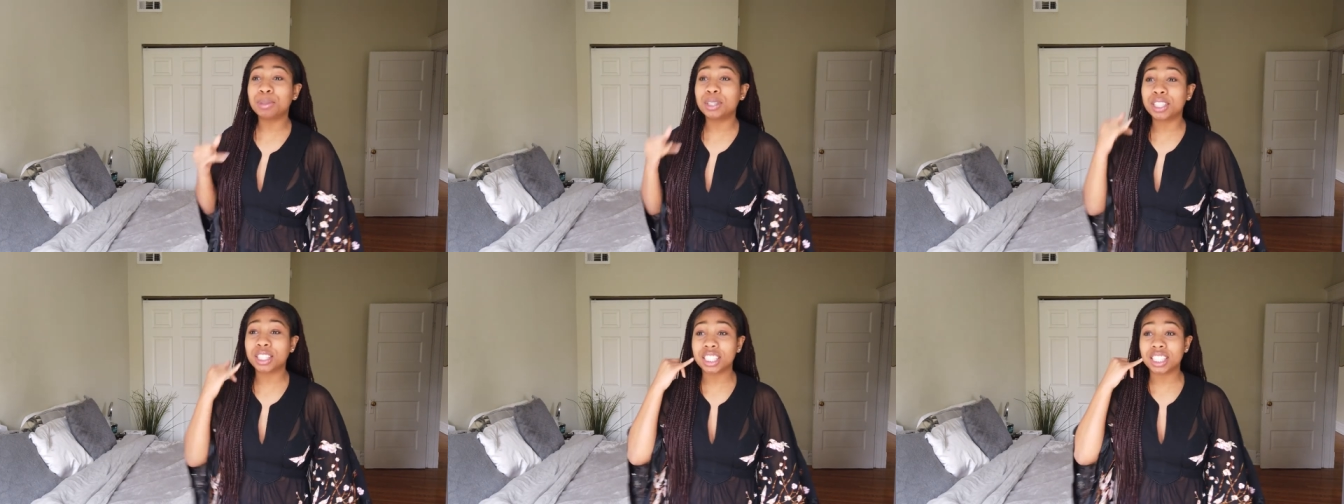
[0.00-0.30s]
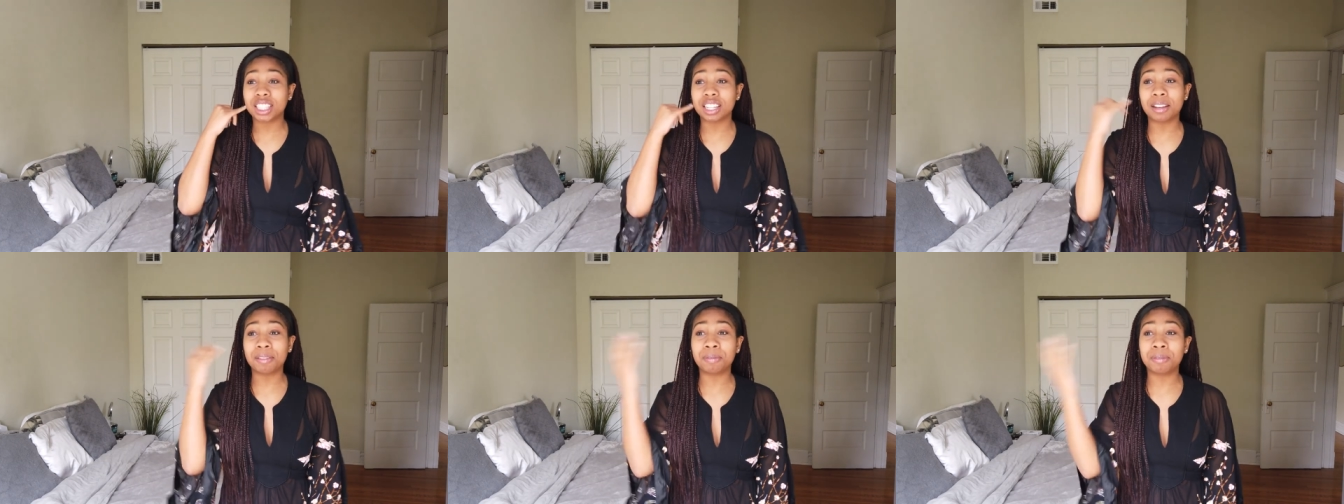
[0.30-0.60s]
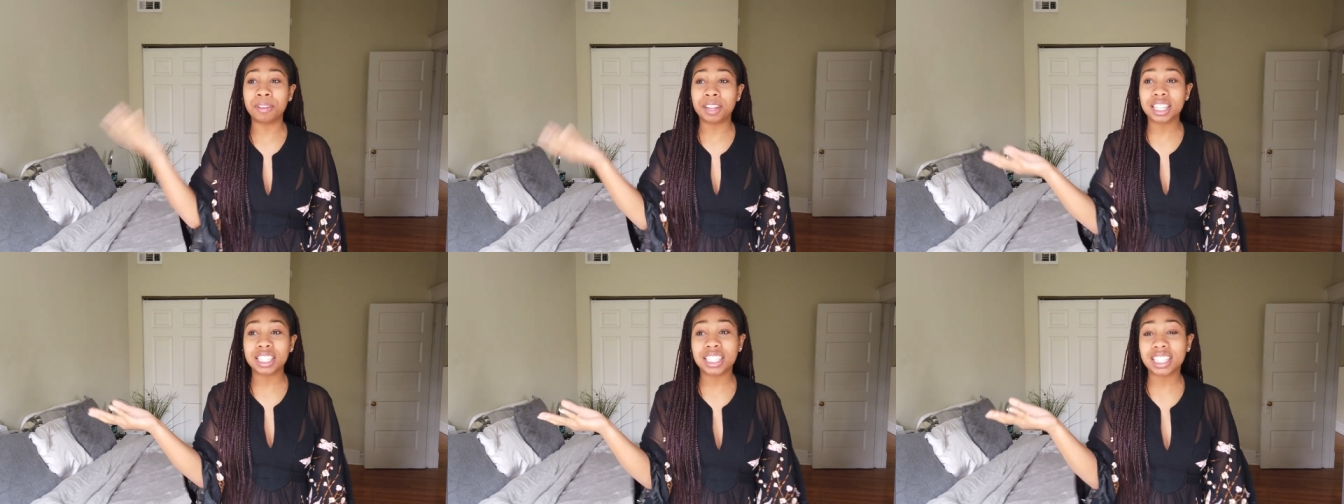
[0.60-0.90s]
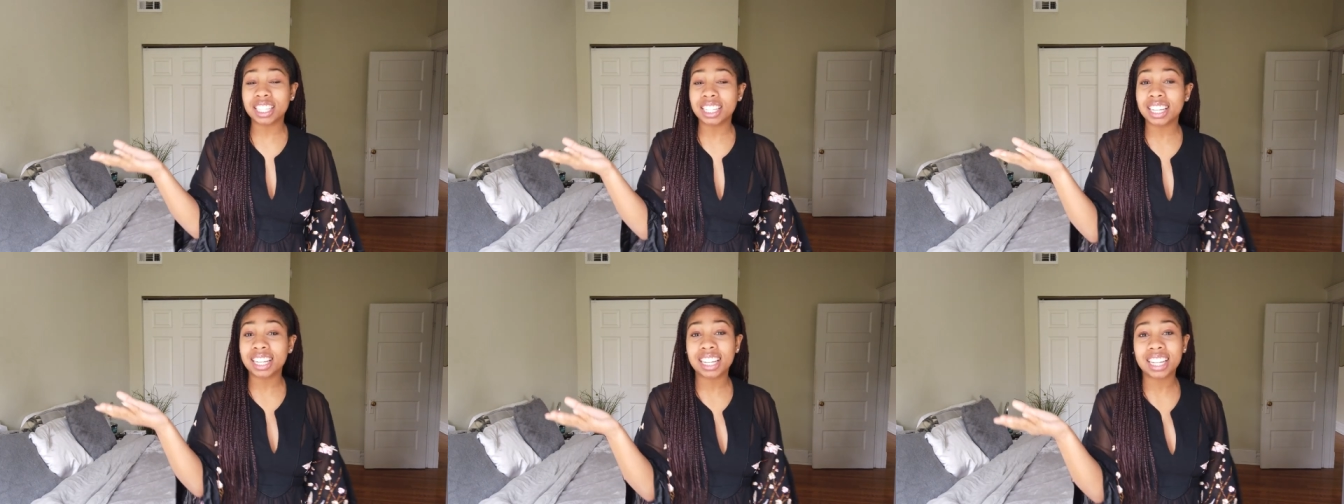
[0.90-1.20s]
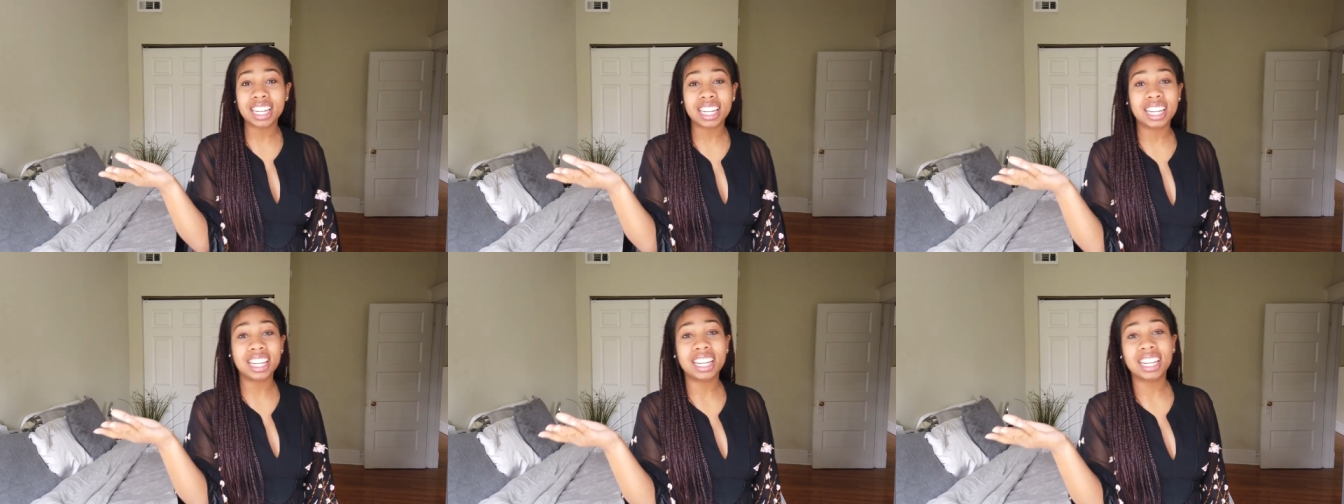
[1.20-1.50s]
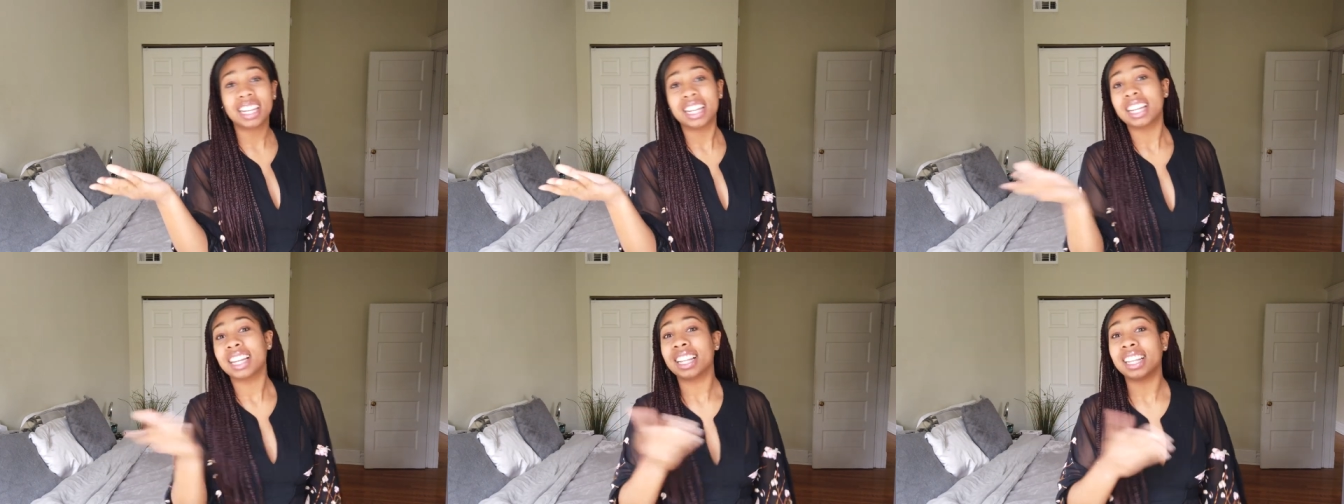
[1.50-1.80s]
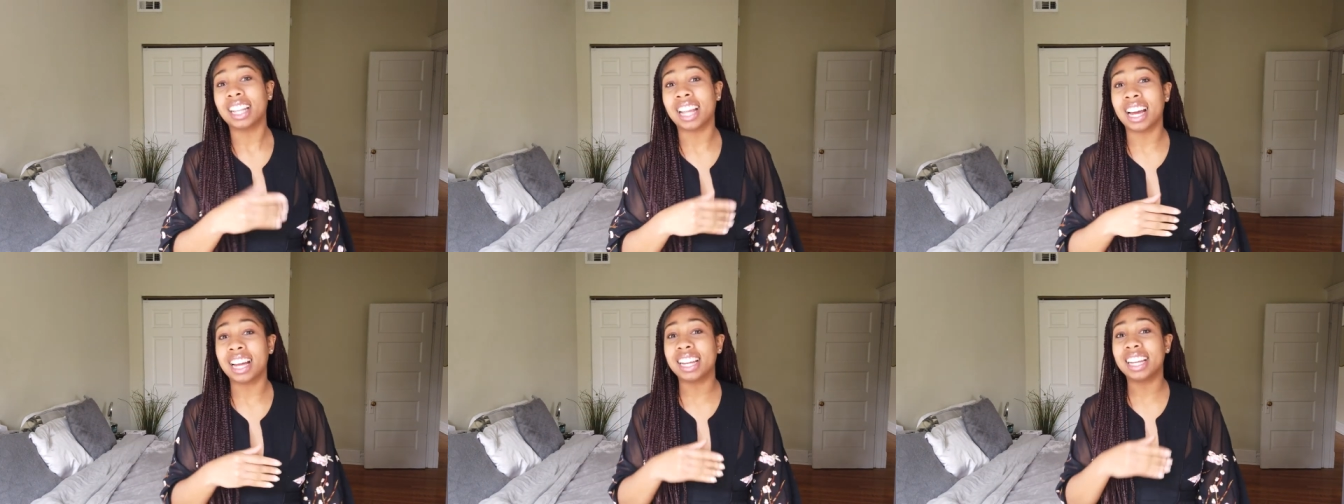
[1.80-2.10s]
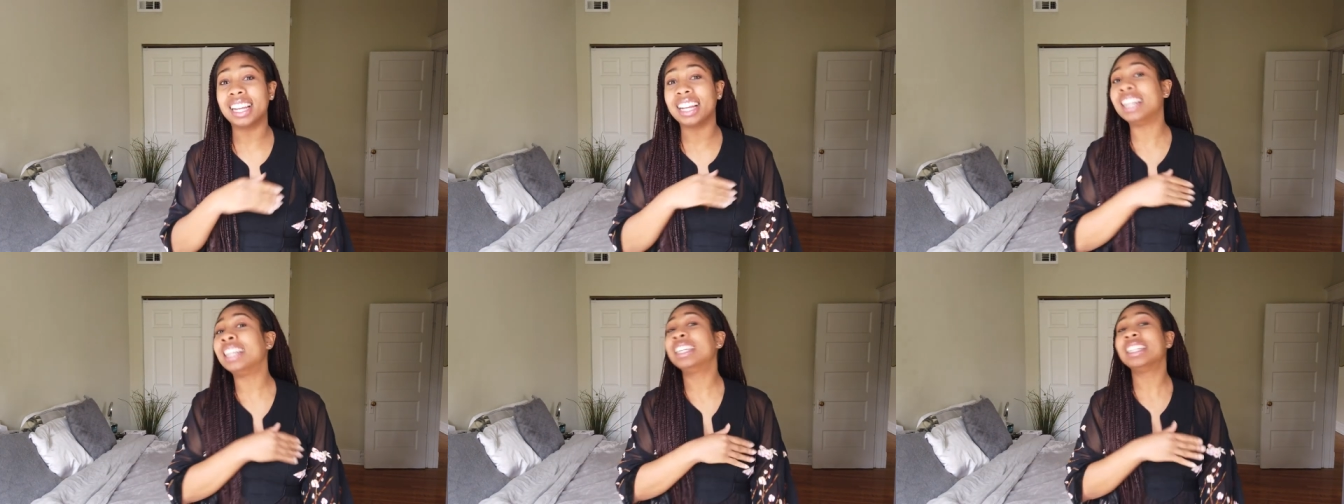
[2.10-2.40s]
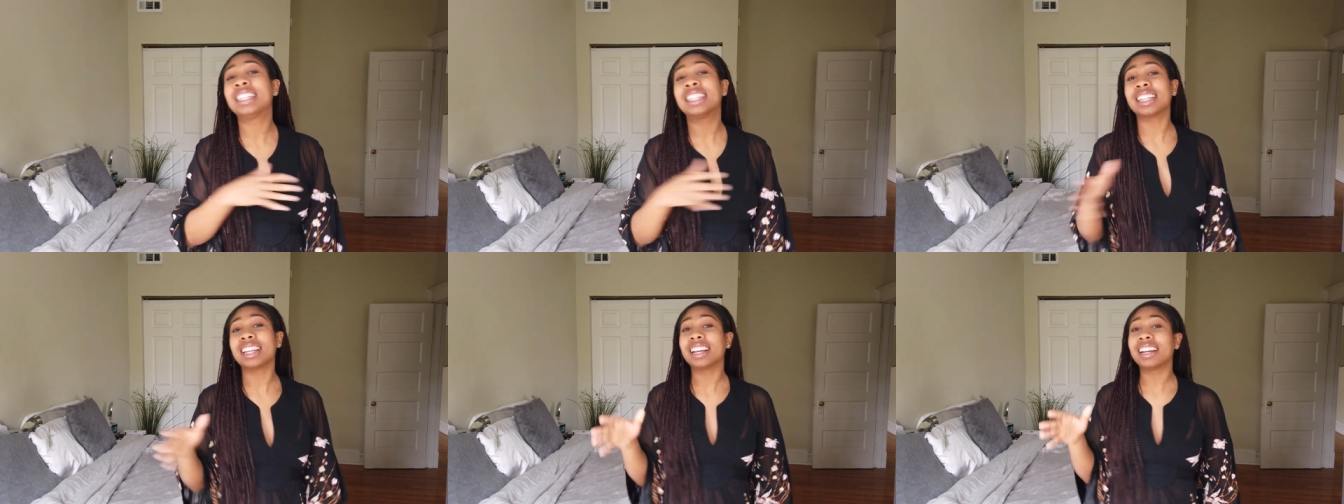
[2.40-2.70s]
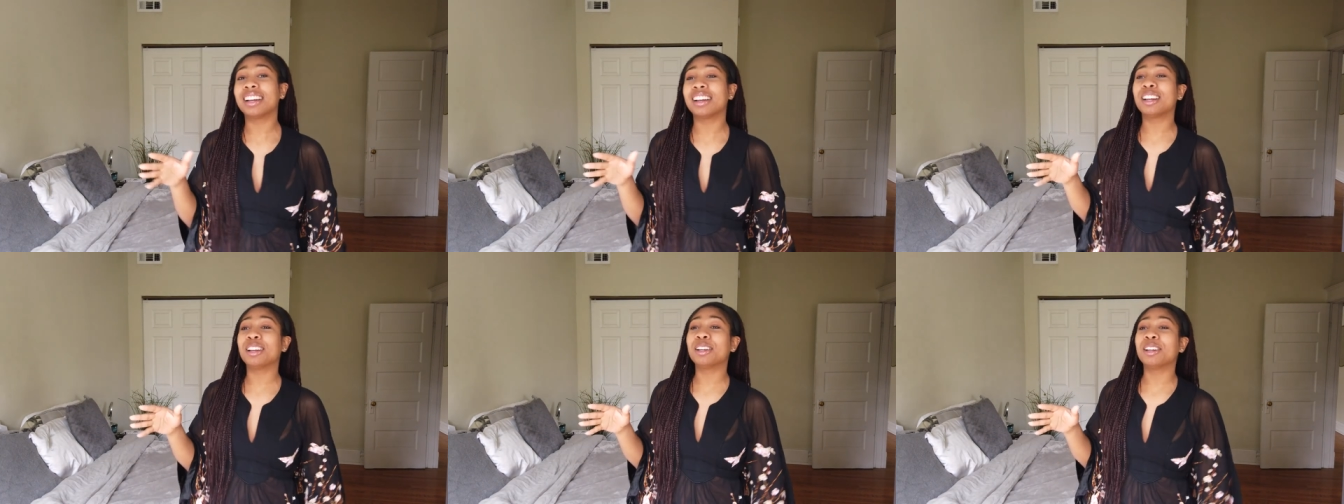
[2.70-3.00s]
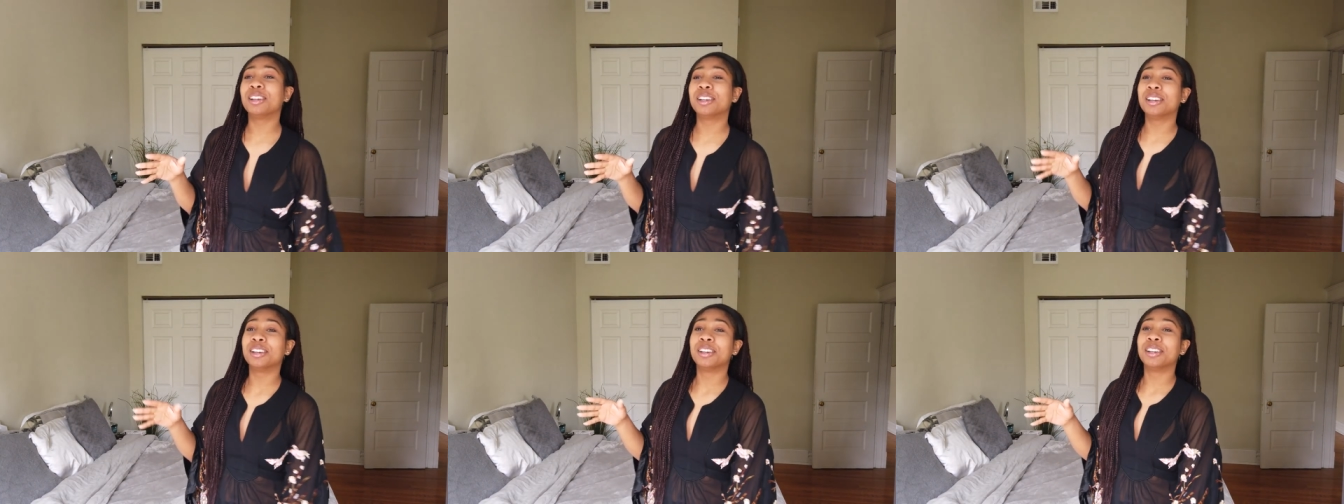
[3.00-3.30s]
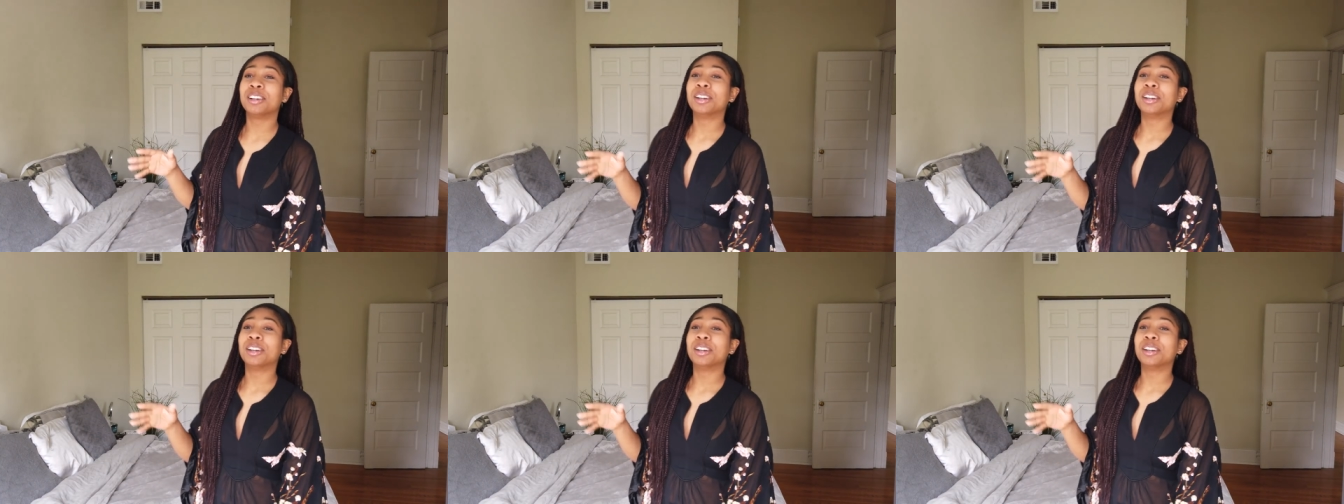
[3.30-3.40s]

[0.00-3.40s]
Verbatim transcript: was just envisioning like Issa